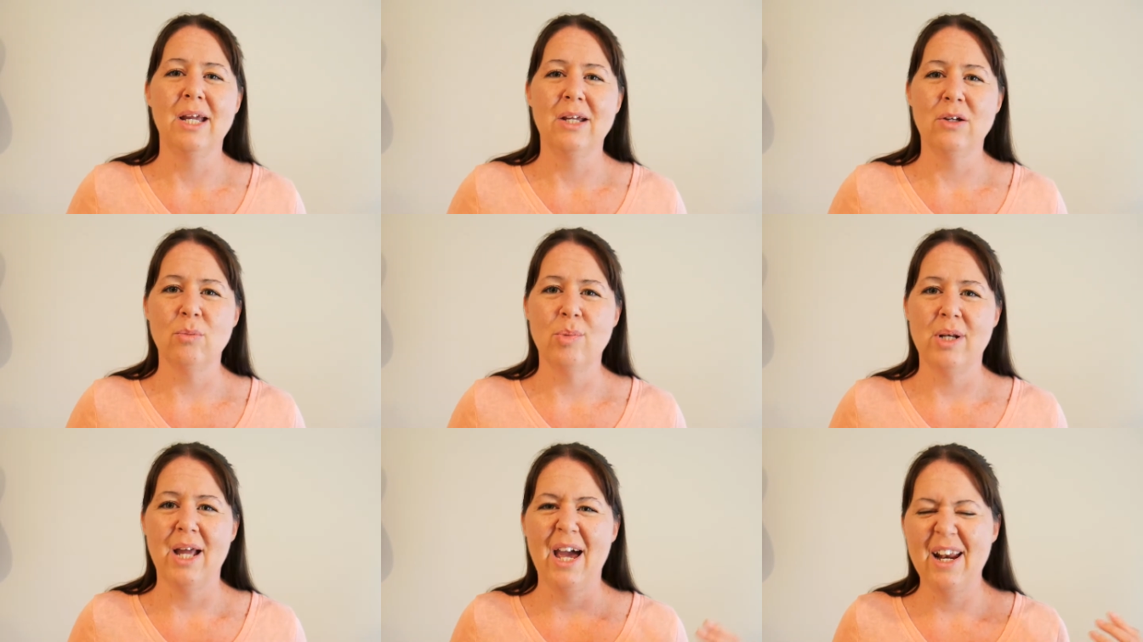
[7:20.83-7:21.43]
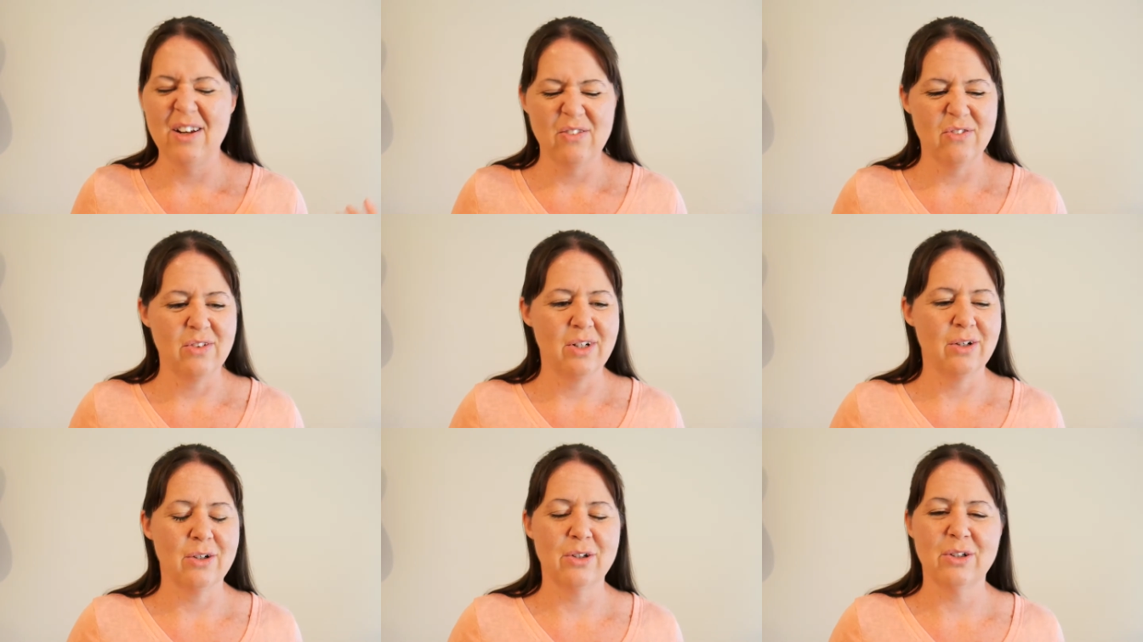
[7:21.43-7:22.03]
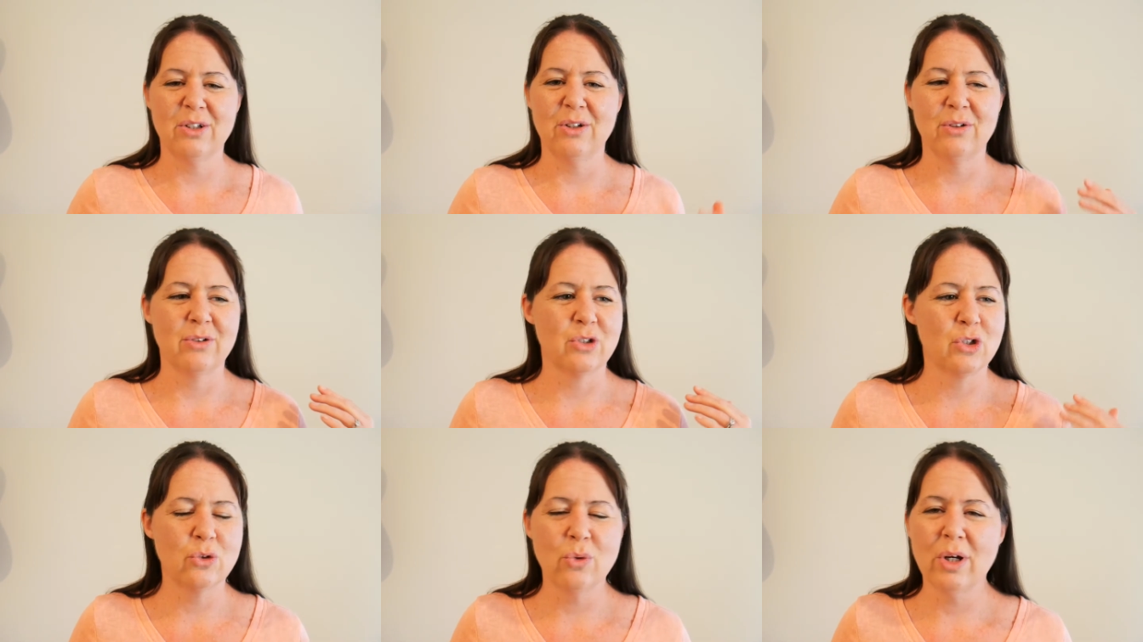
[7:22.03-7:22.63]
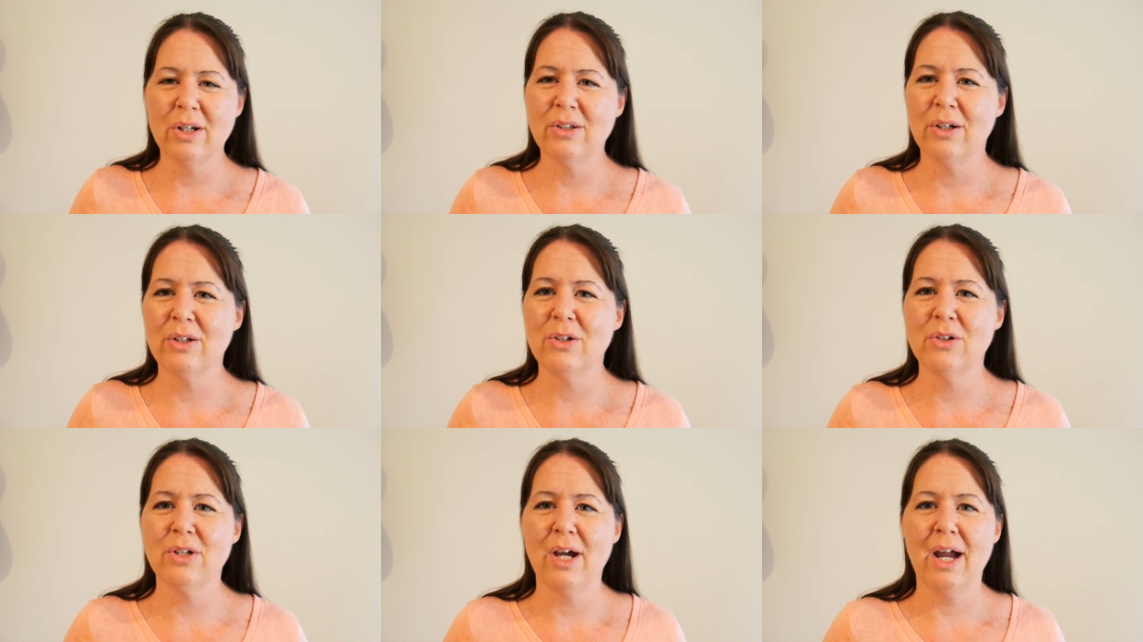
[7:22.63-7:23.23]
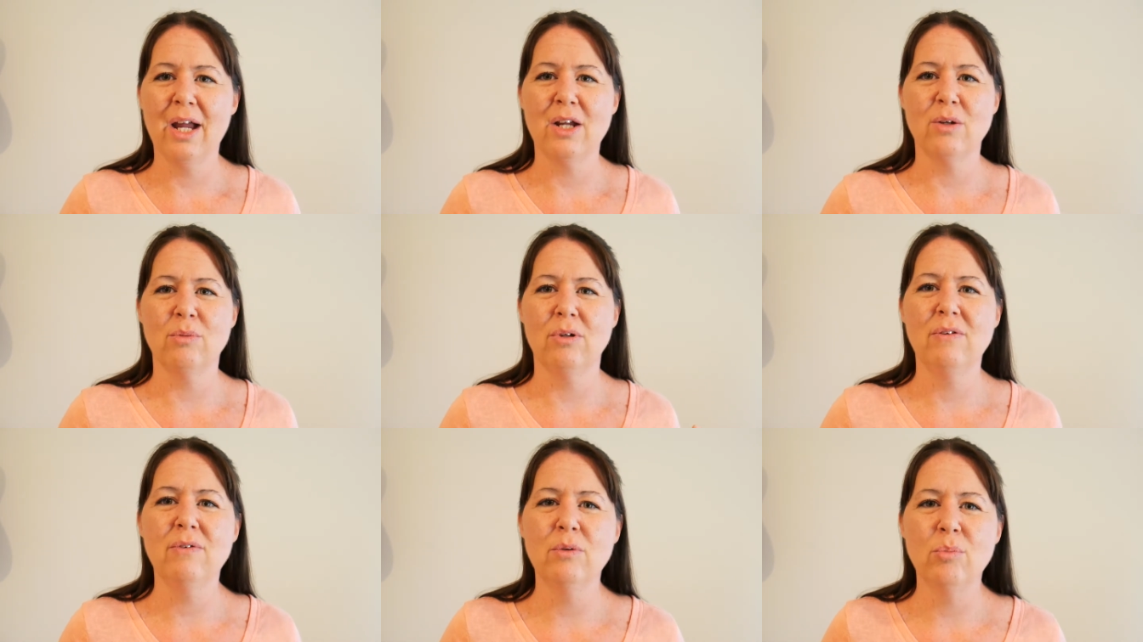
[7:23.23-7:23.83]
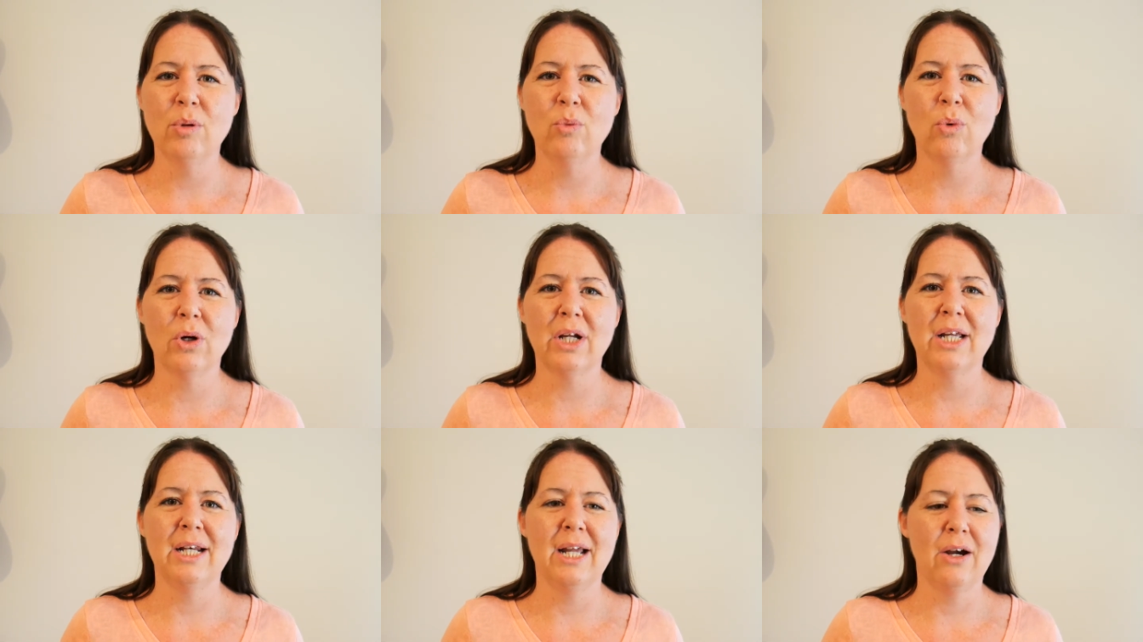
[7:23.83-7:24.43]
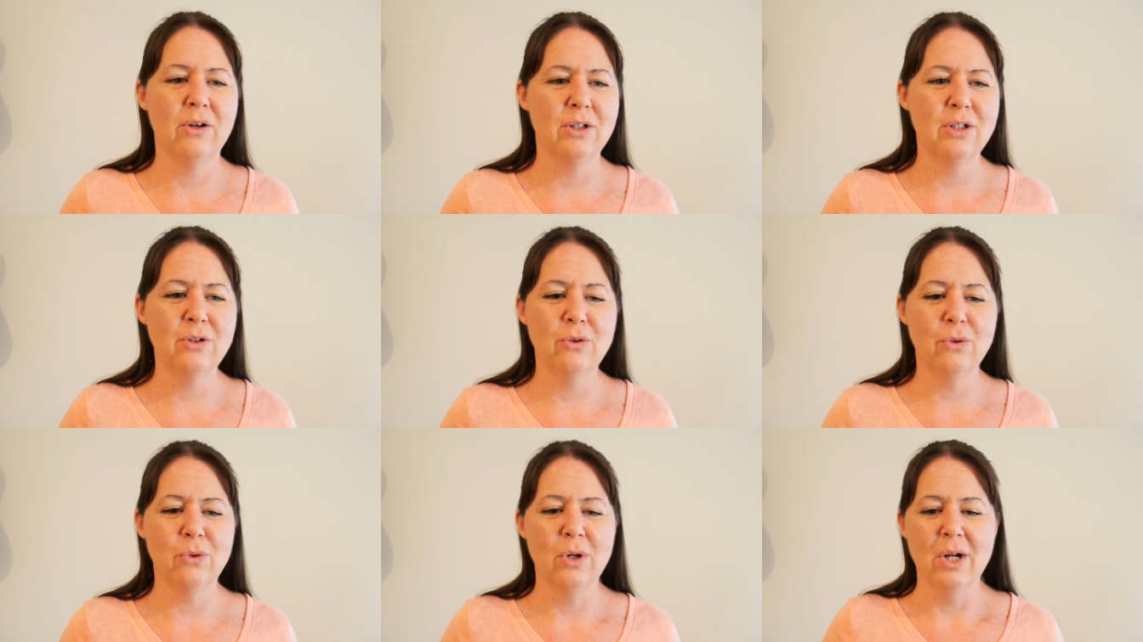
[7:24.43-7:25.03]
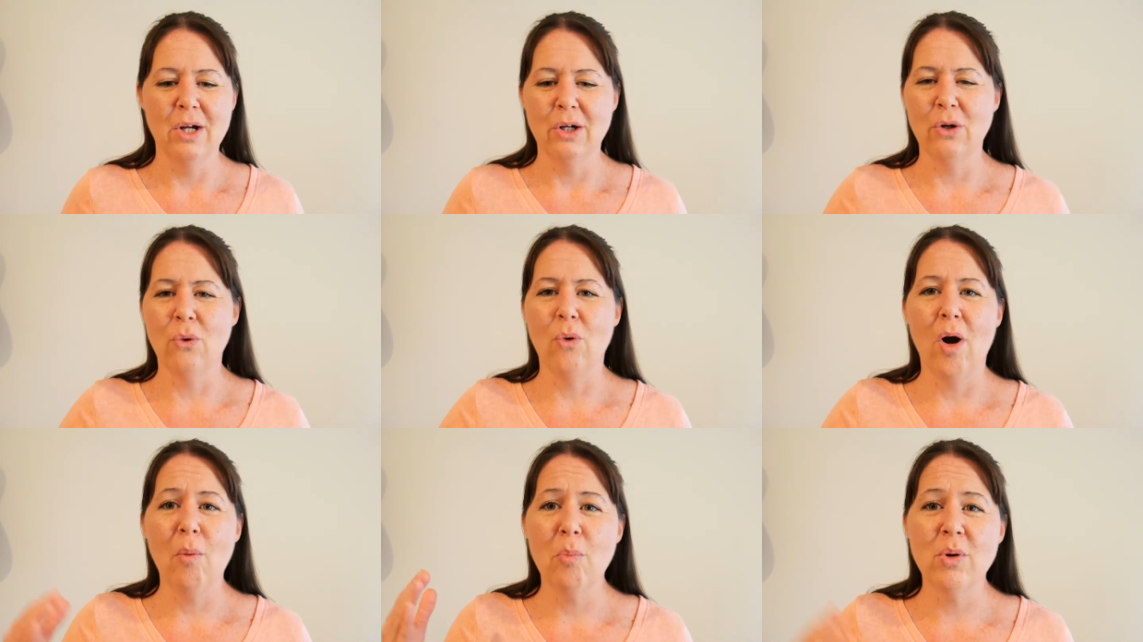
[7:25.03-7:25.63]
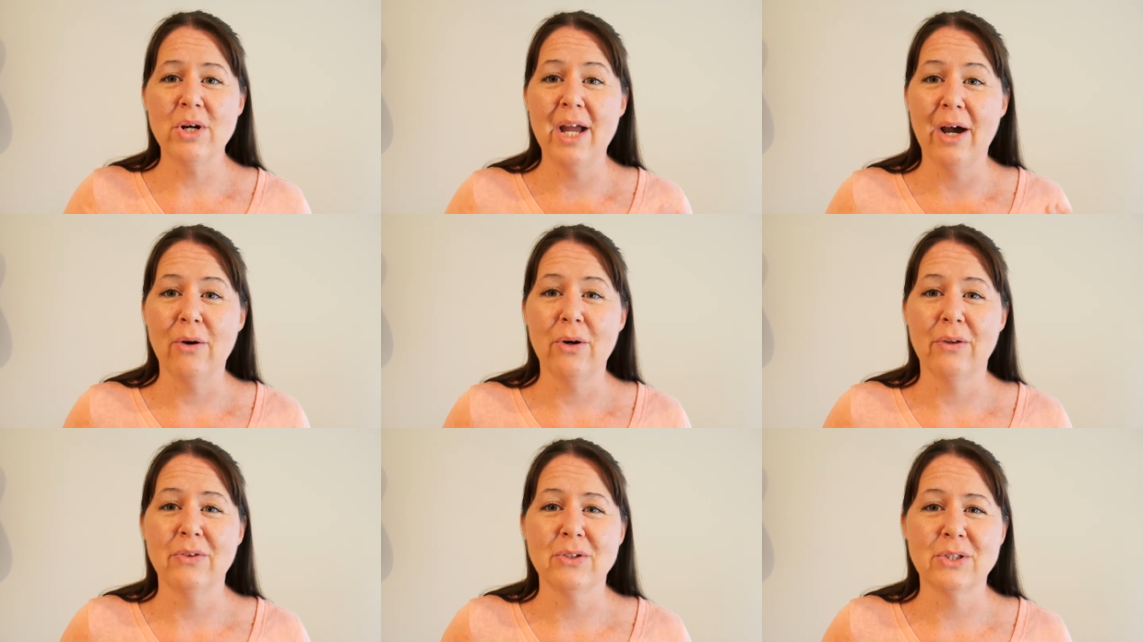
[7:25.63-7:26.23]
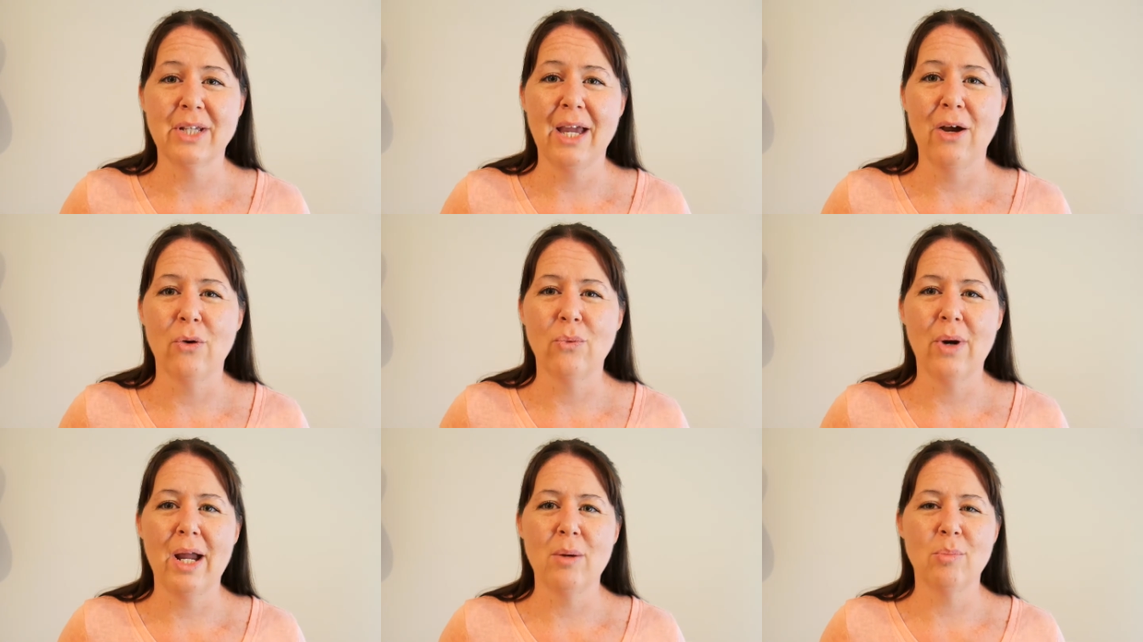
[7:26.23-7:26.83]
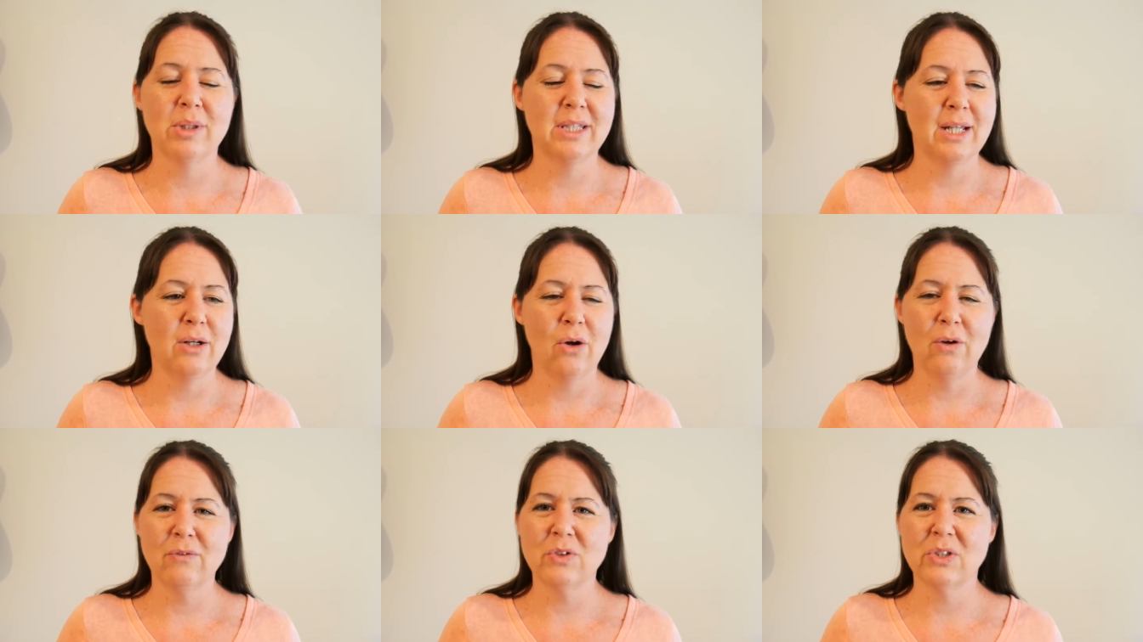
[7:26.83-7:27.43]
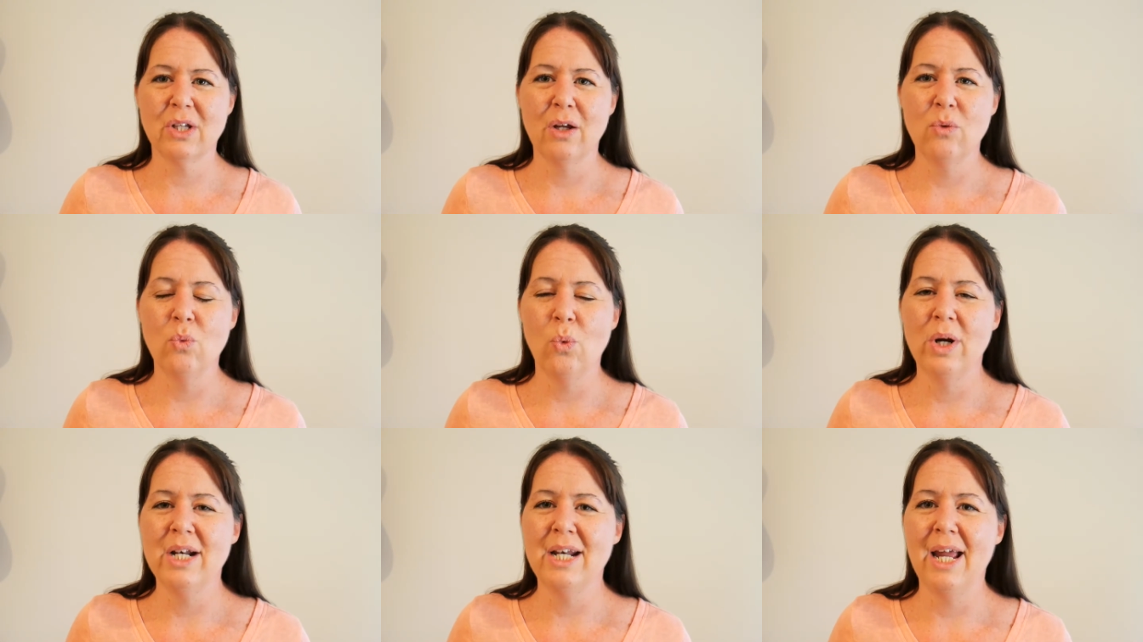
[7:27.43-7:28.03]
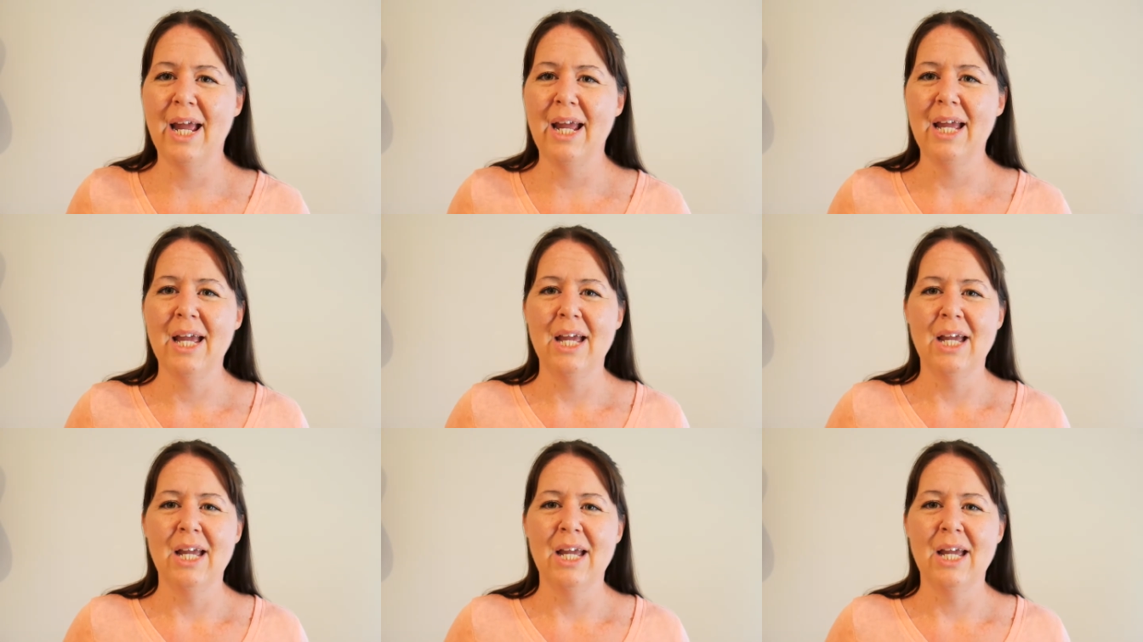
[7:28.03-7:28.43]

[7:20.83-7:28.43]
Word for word: You've been at it, you're, you're strict on your diet, you've even been working out, and you don't go up or down on the scale, right? But then all of a sudden, one day,